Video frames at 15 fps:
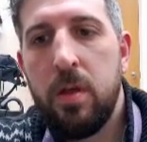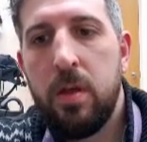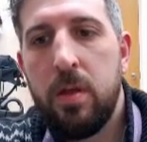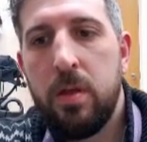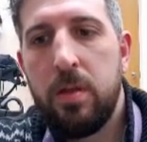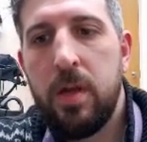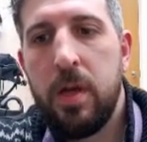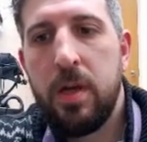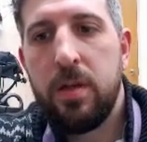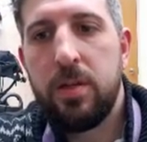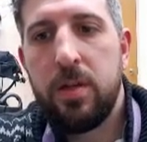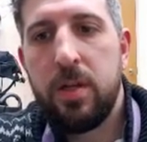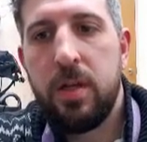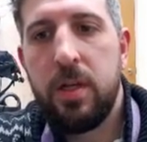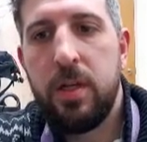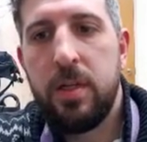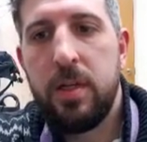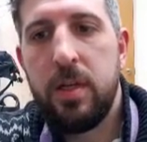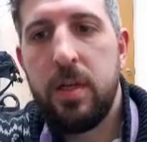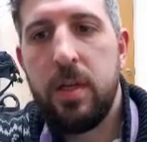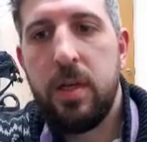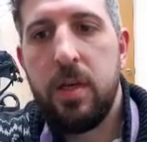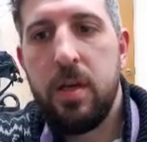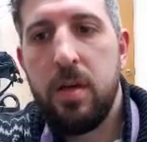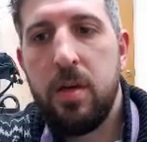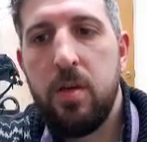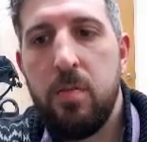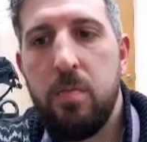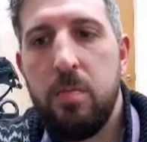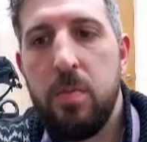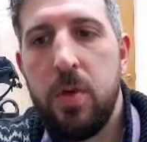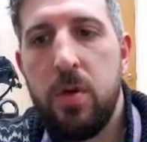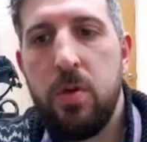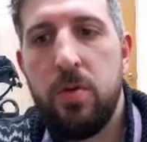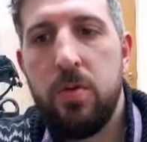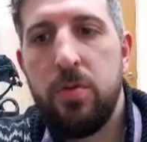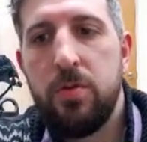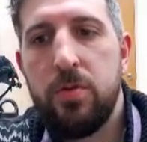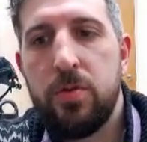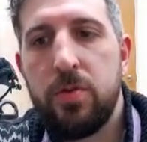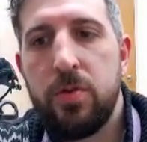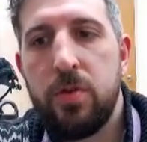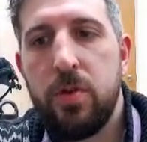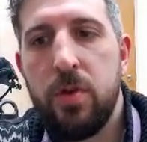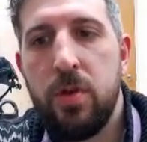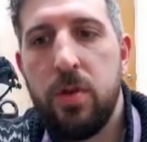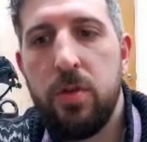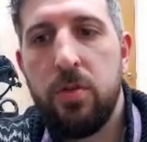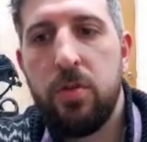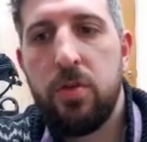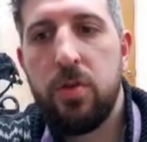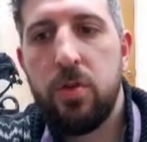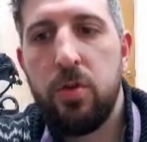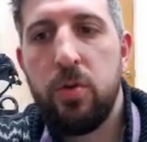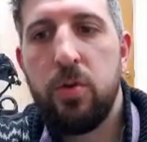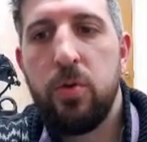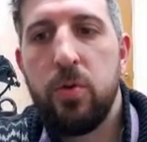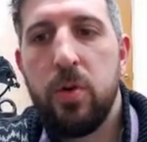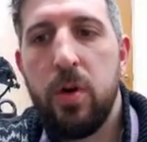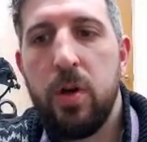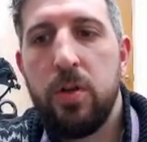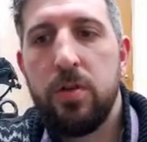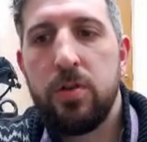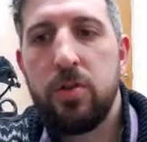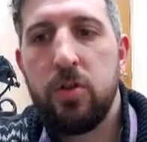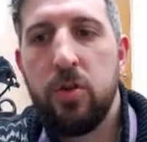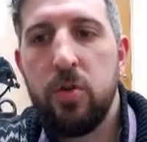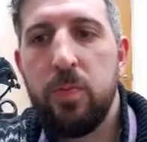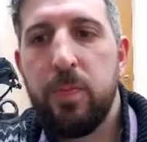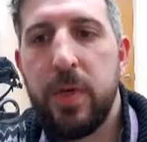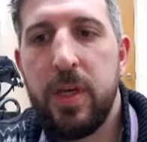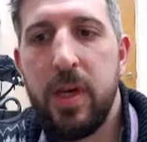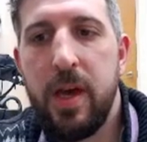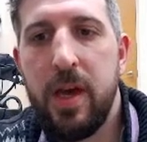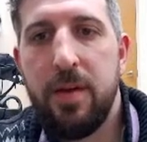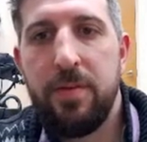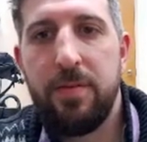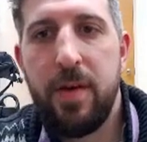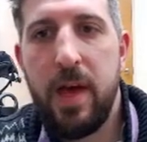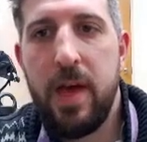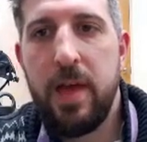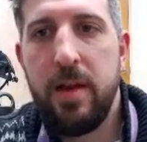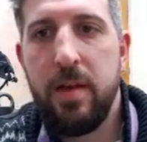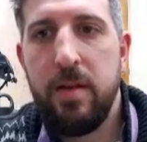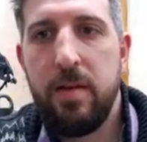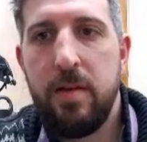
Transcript: -ed muse 2 bfn.